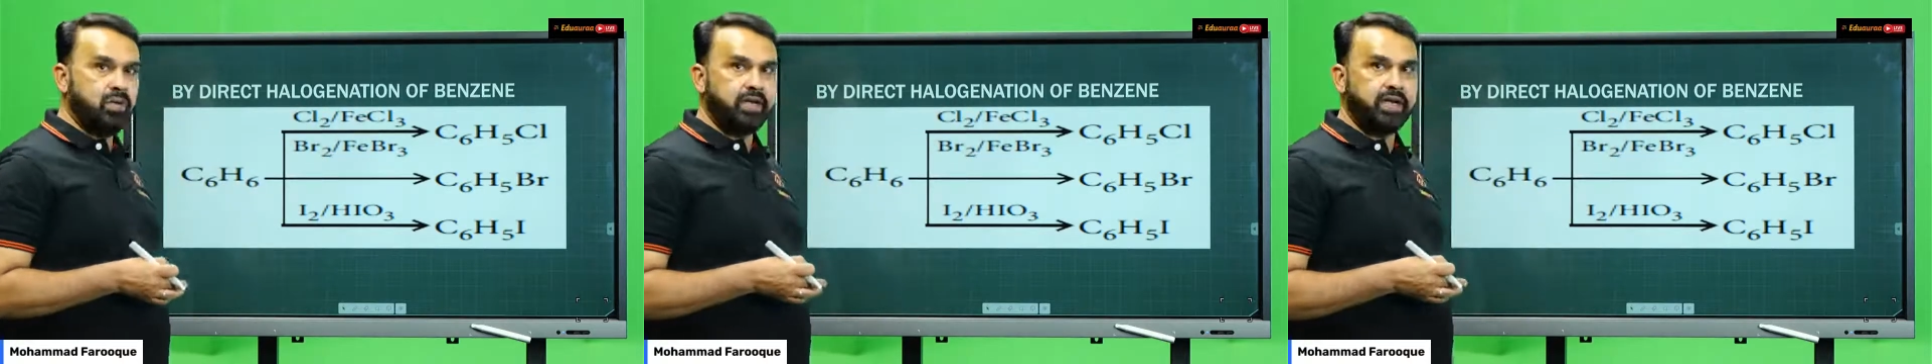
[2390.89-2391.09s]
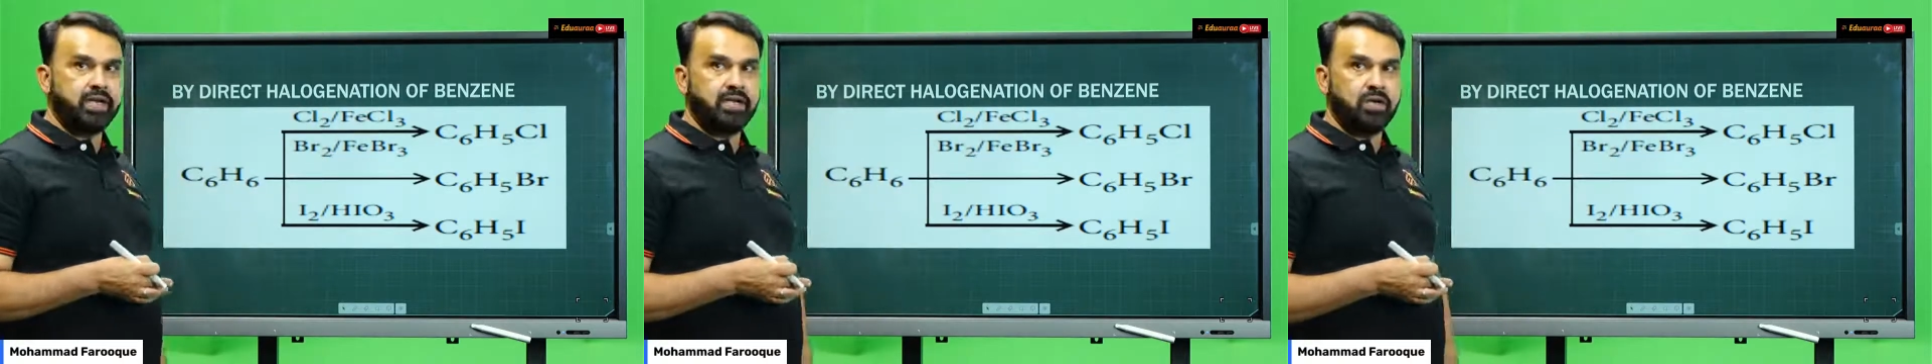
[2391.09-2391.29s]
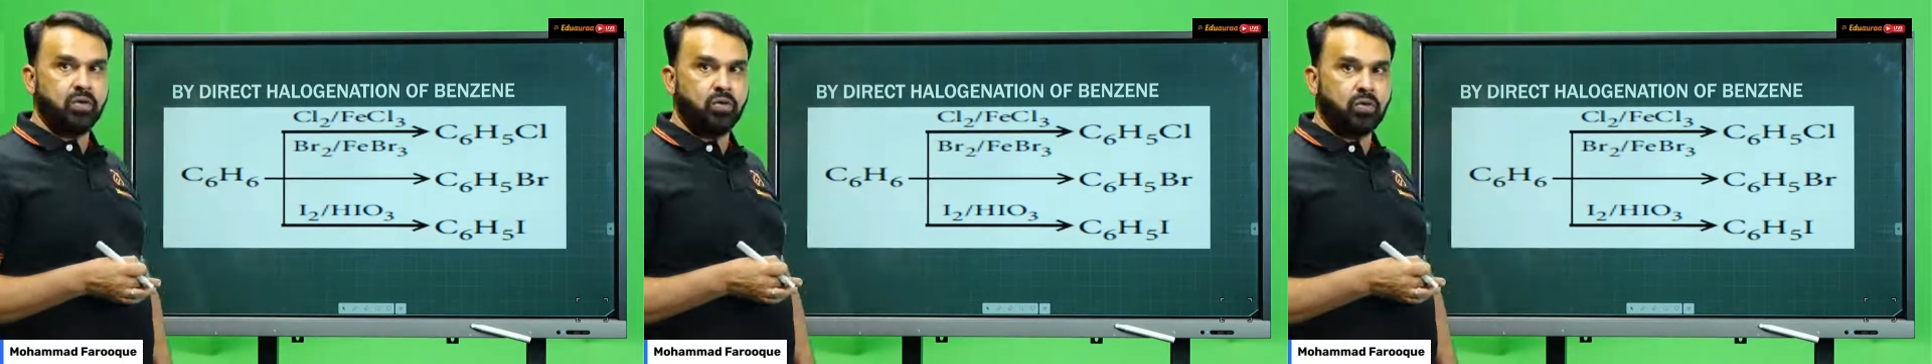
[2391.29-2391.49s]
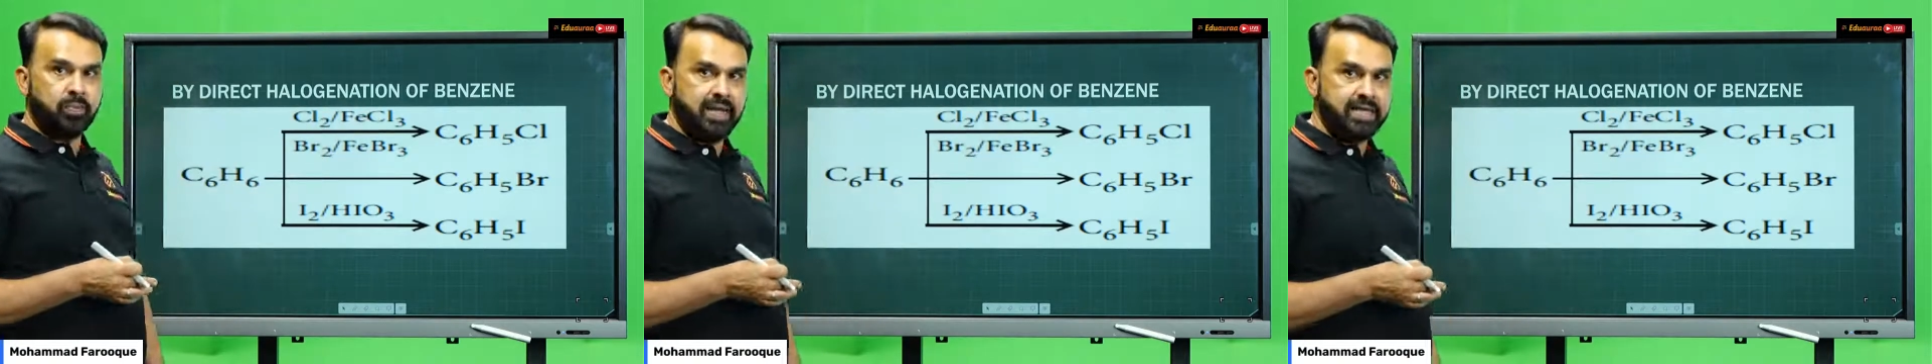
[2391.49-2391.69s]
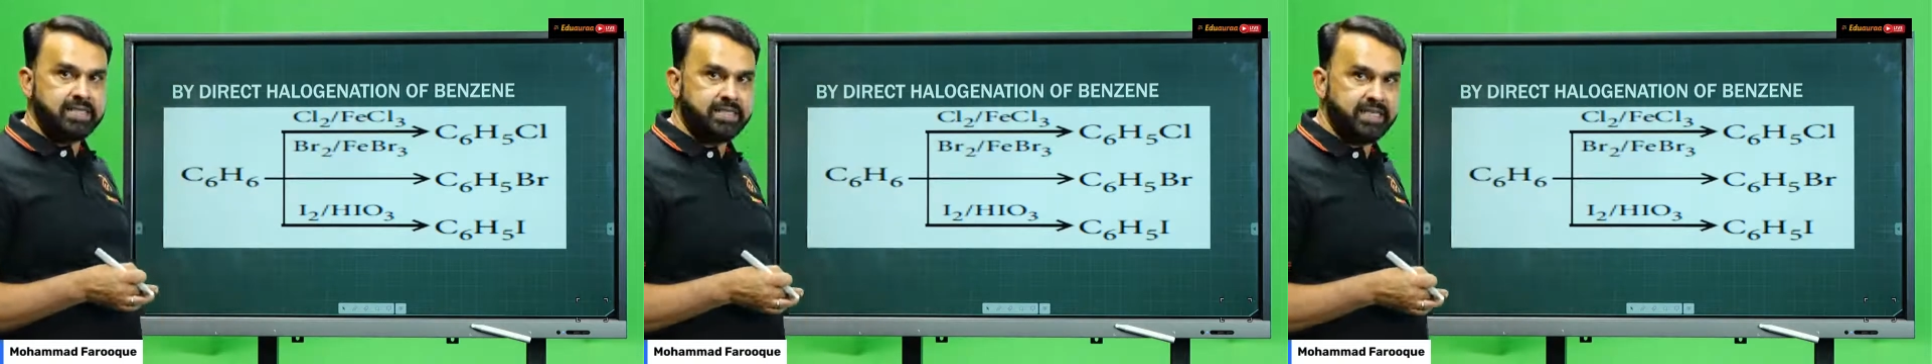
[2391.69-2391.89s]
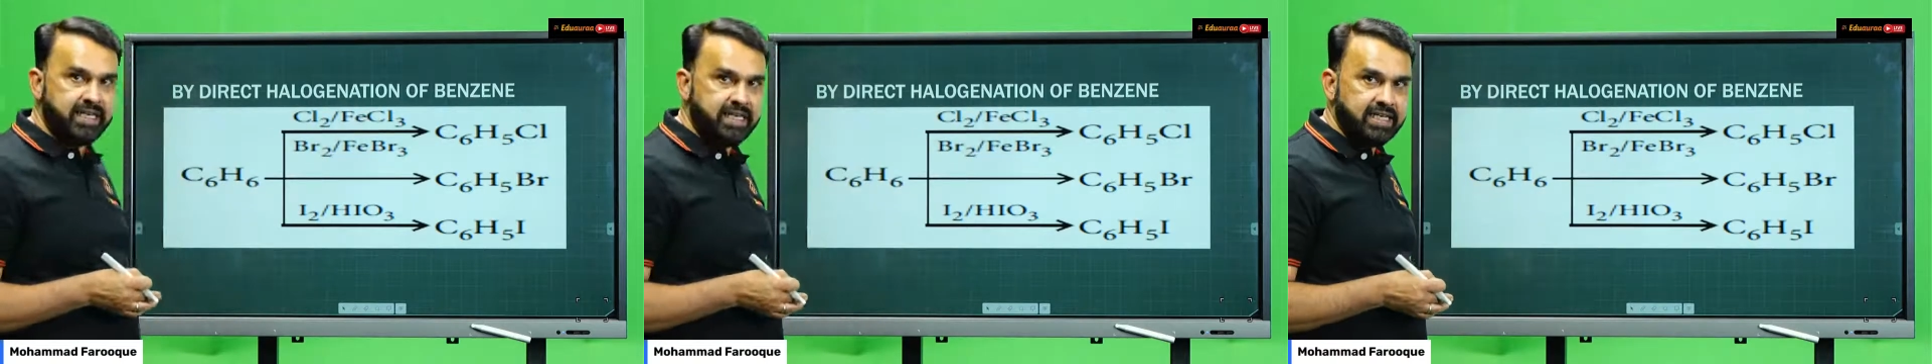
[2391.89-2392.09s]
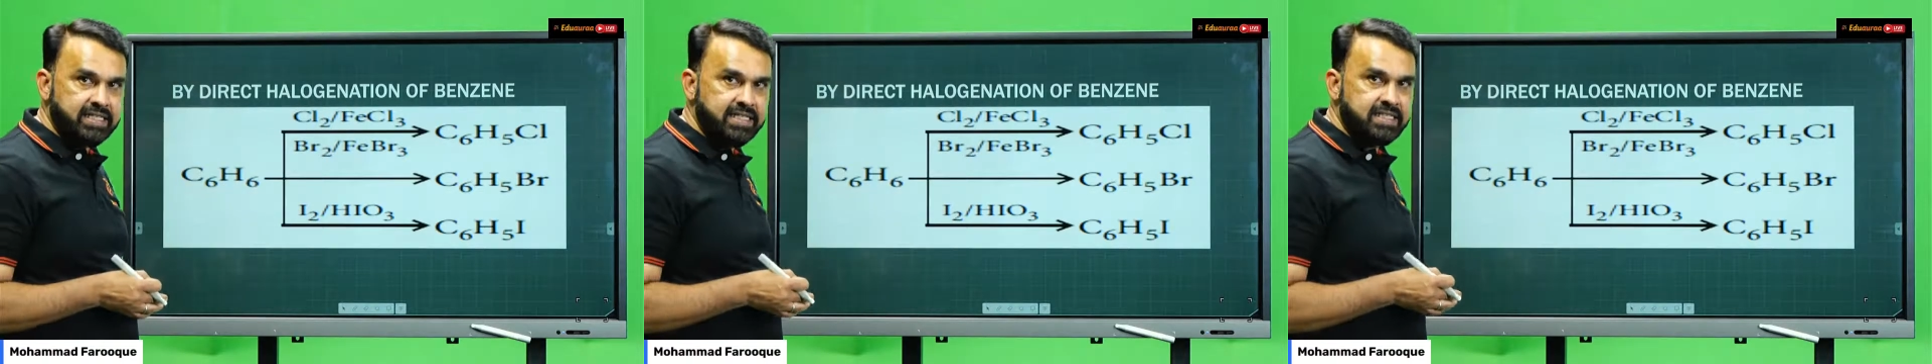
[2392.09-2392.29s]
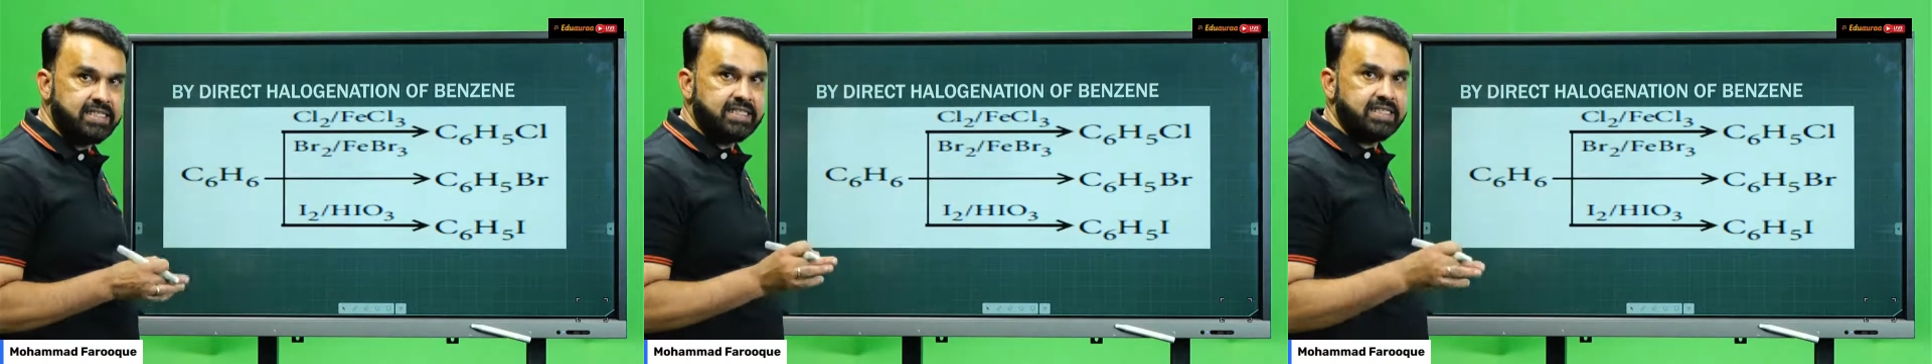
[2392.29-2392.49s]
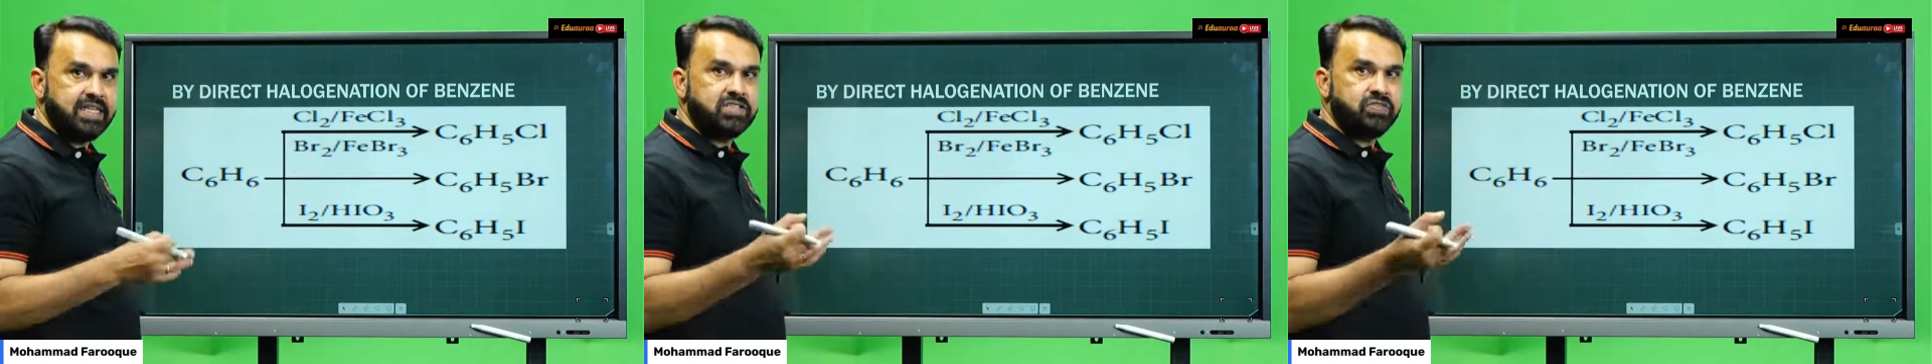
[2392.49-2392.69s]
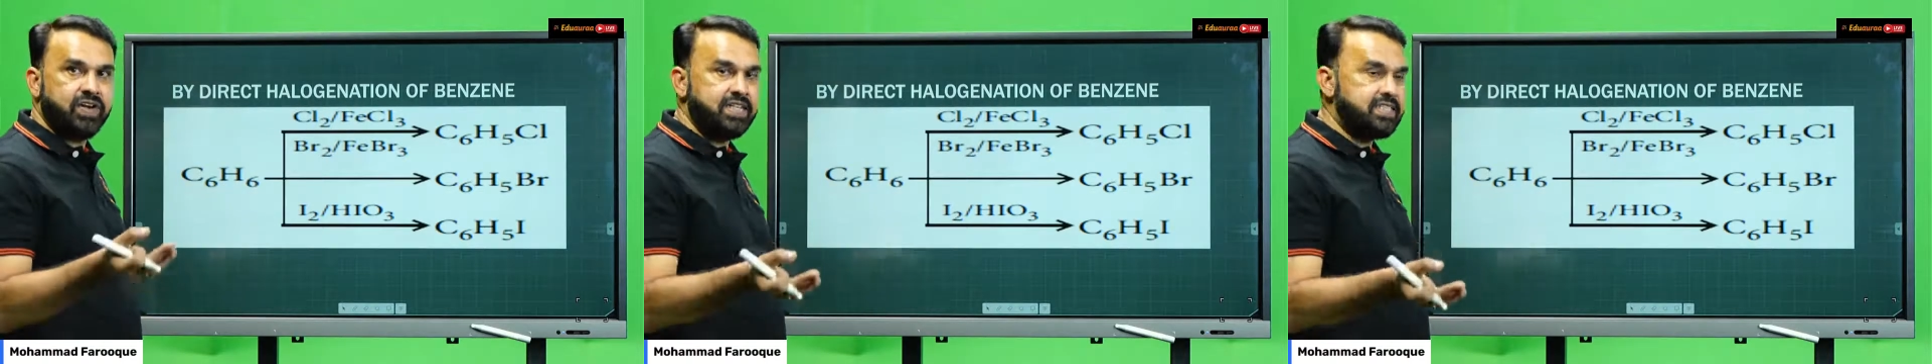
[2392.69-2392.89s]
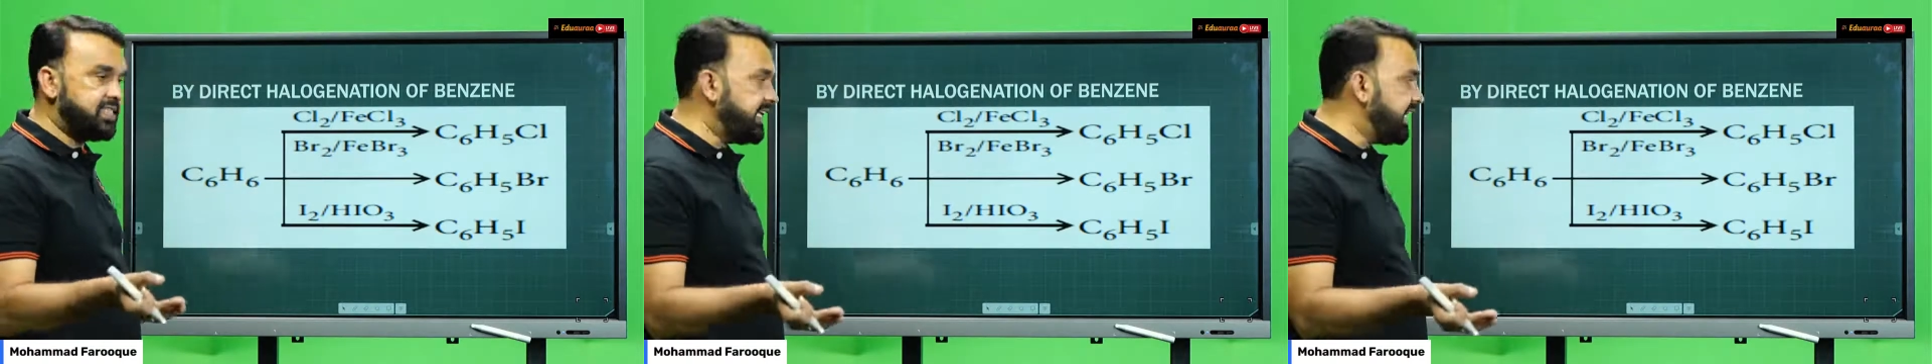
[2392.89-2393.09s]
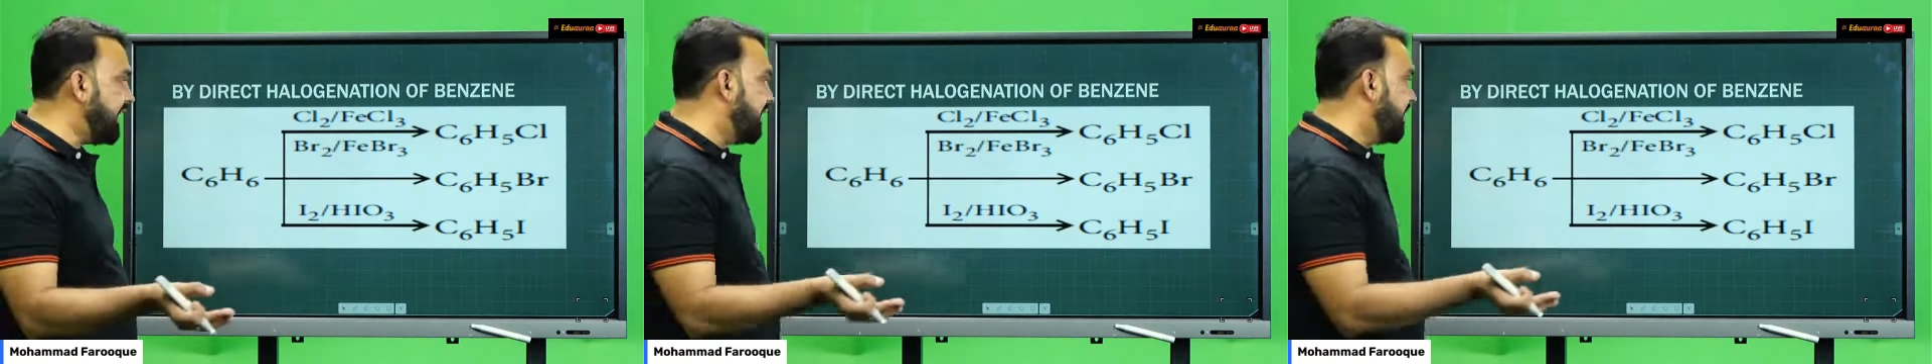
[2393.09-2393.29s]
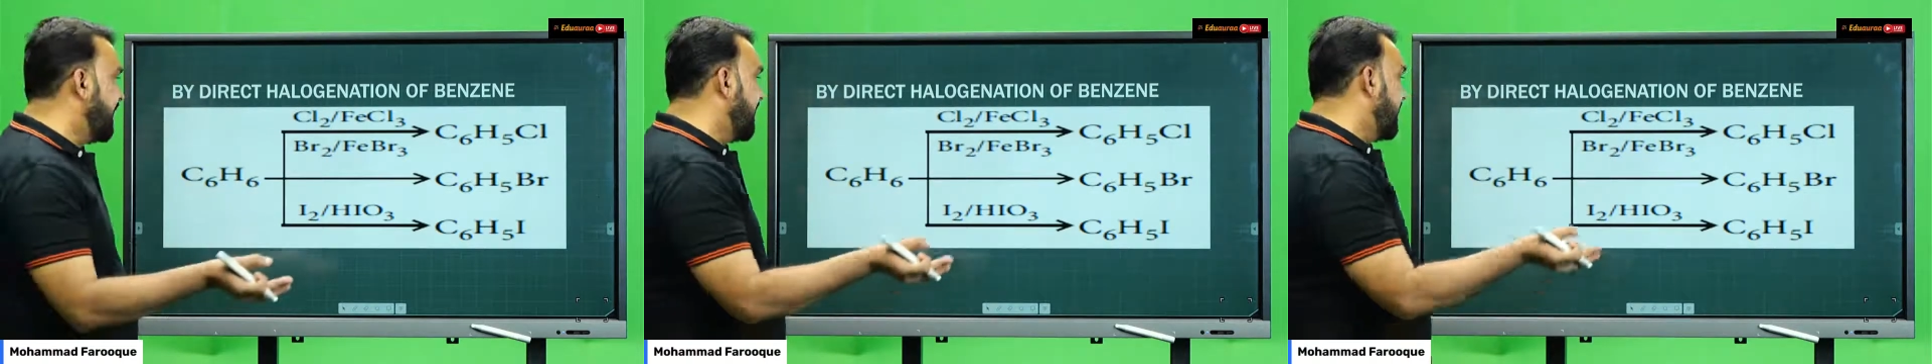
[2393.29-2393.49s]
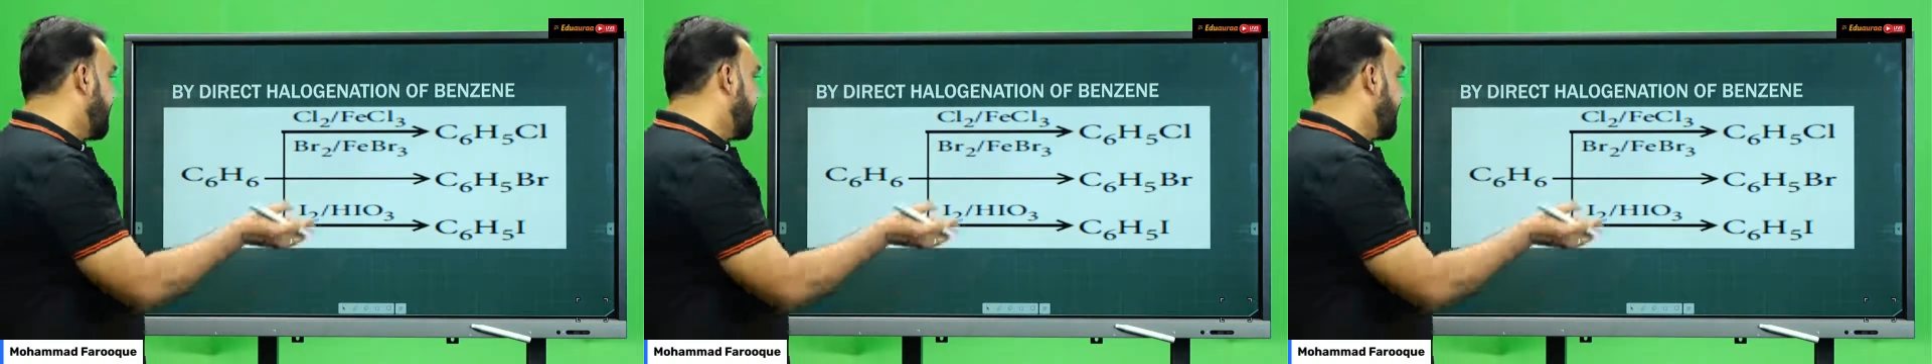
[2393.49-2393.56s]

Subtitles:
you will get chlorobenzene, C6H5Cl.